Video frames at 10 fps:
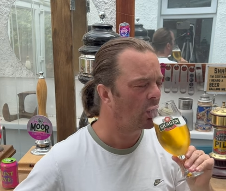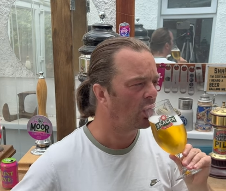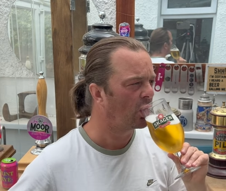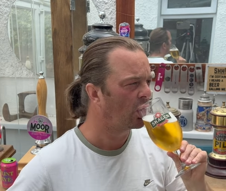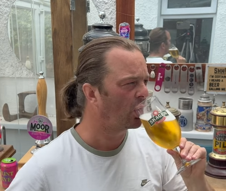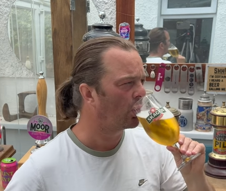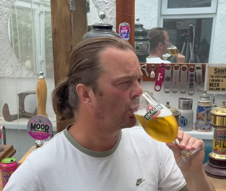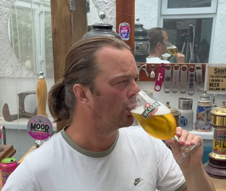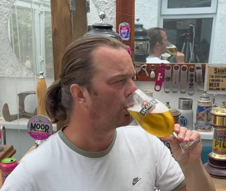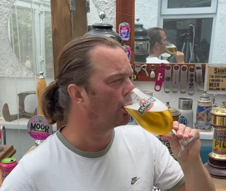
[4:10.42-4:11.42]

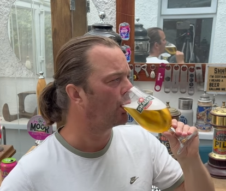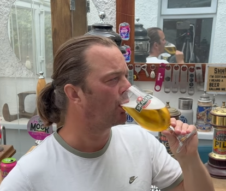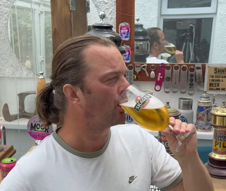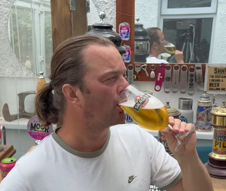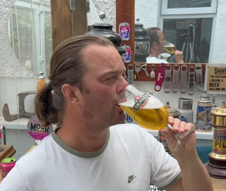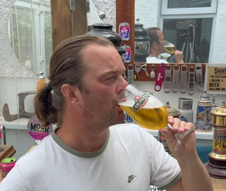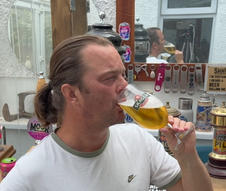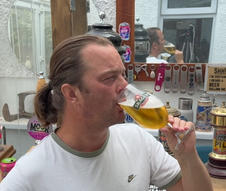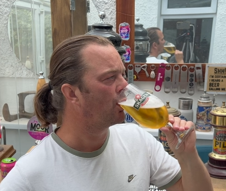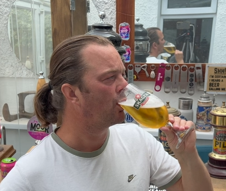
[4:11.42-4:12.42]

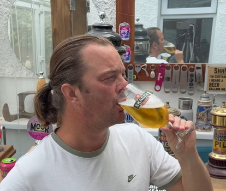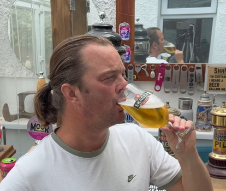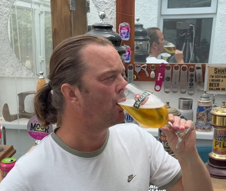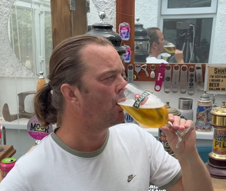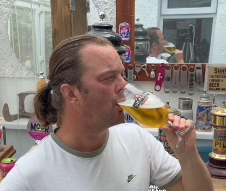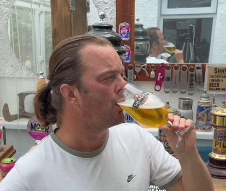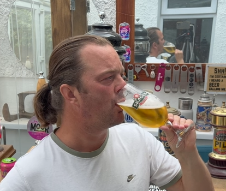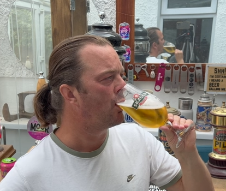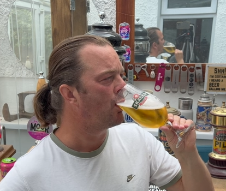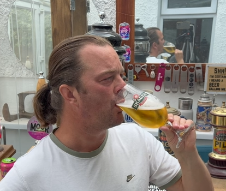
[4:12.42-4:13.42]

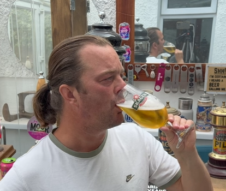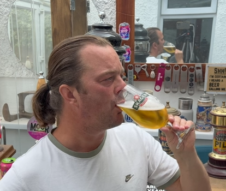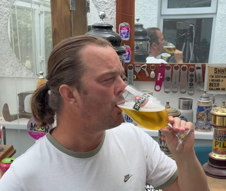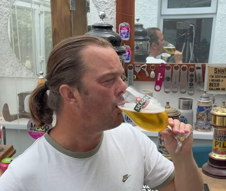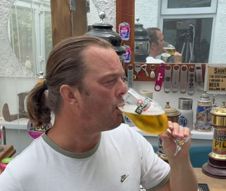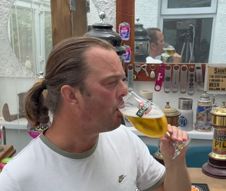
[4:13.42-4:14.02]
[no speech]